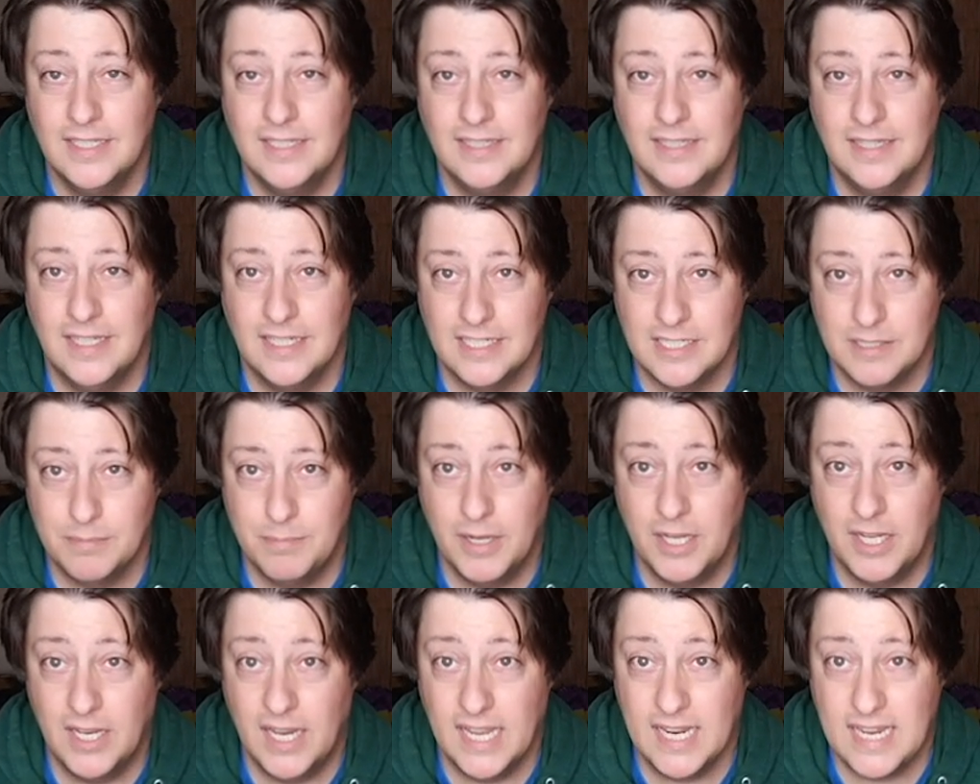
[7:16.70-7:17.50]
that
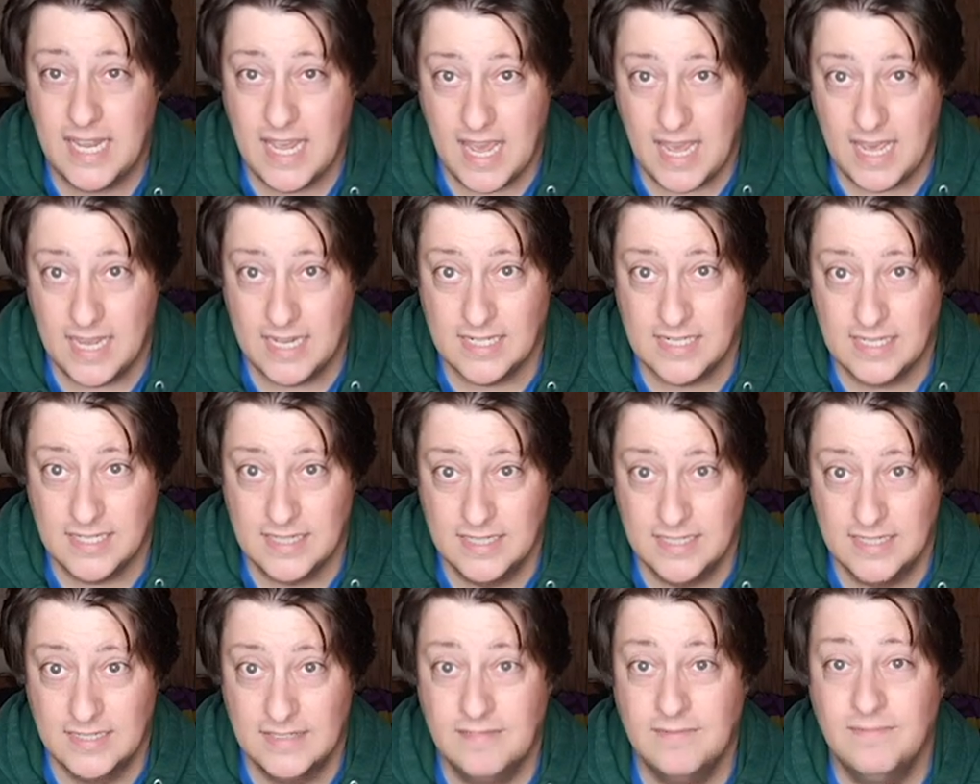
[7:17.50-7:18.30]
smell like ass.
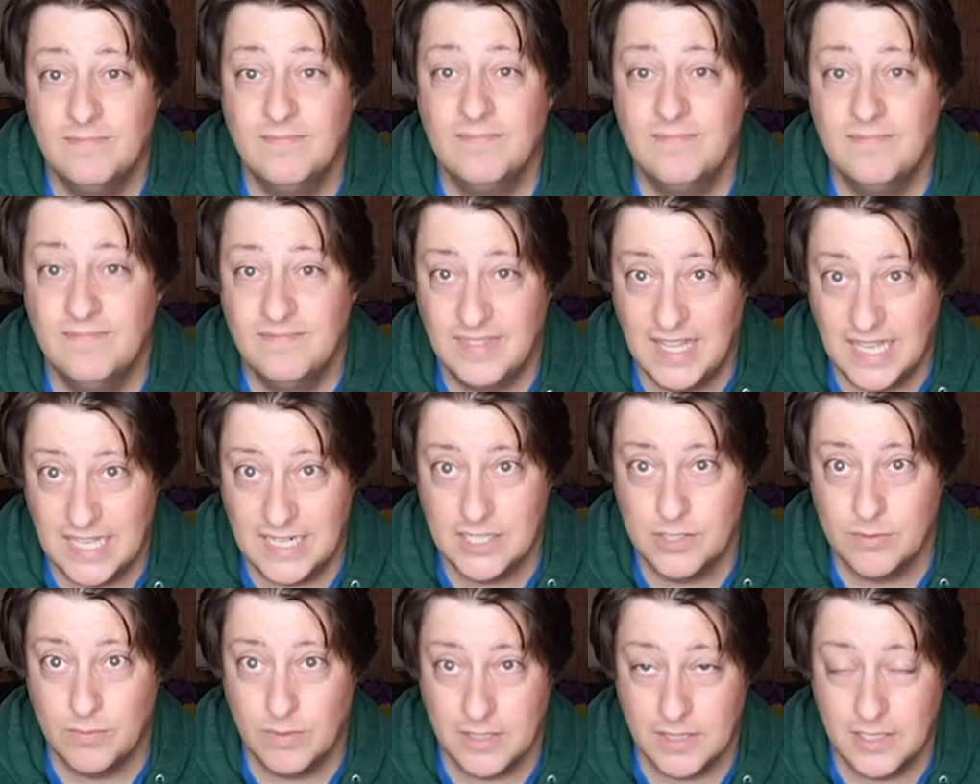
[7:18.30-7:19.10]
That
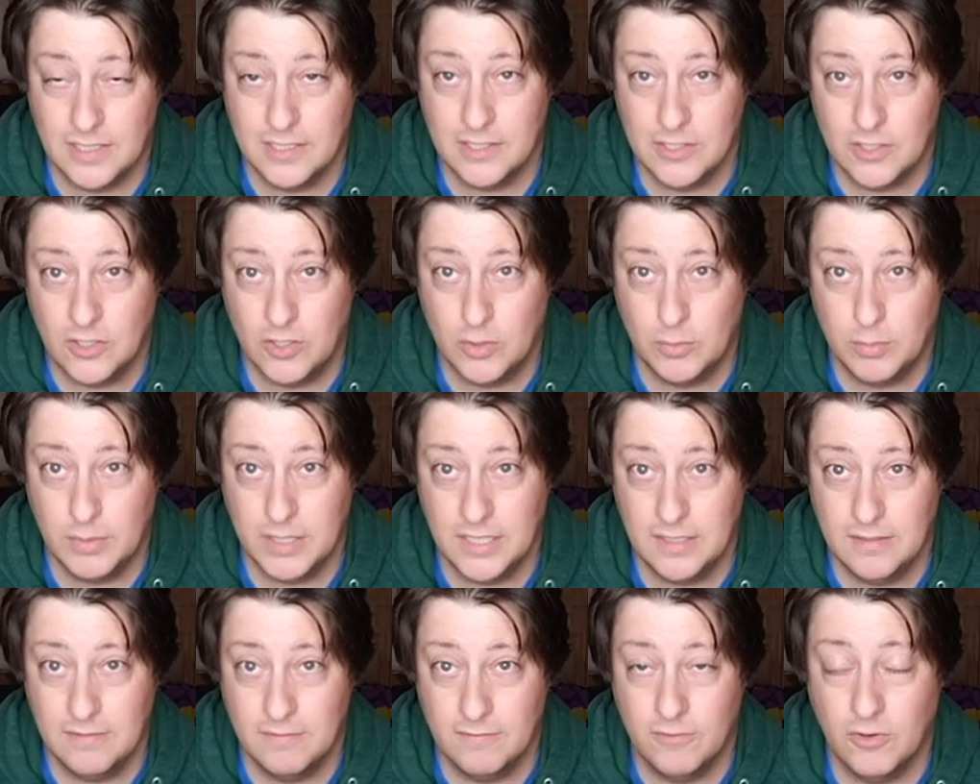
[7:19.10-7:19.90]
is what they sold
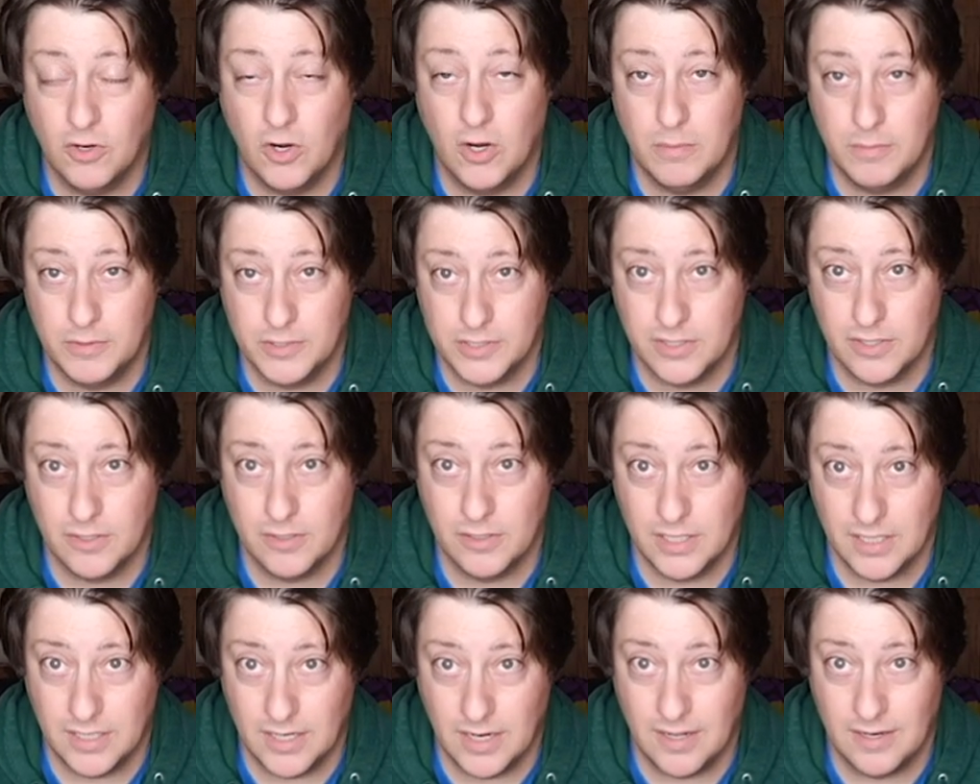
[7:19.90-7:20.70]
me for almost
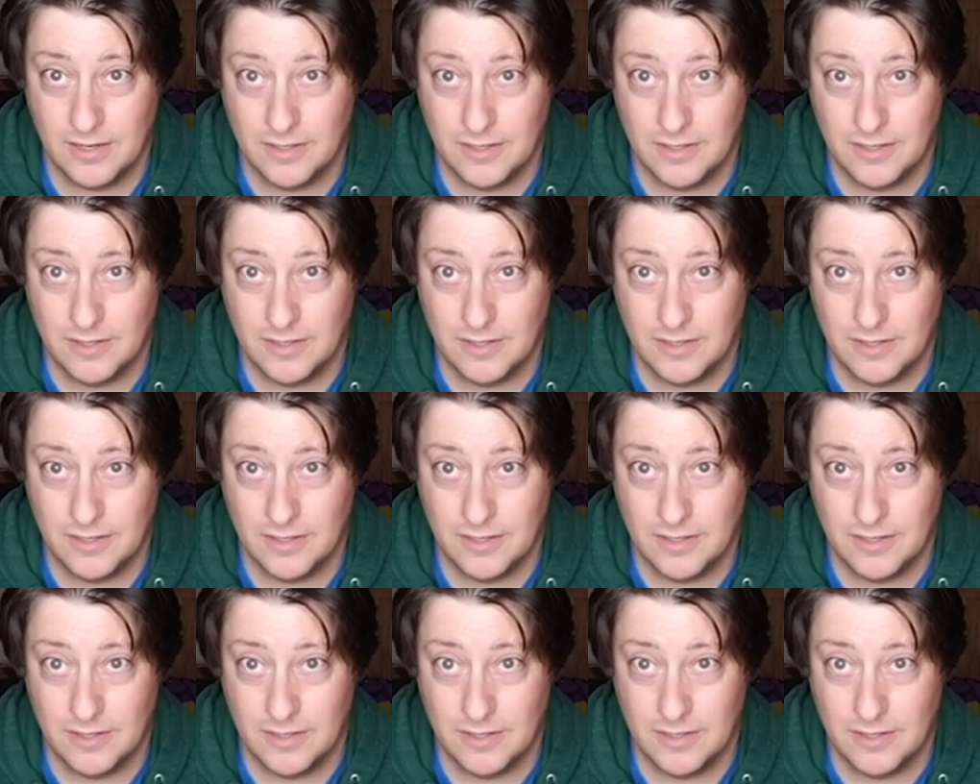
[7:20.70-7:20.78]
$30.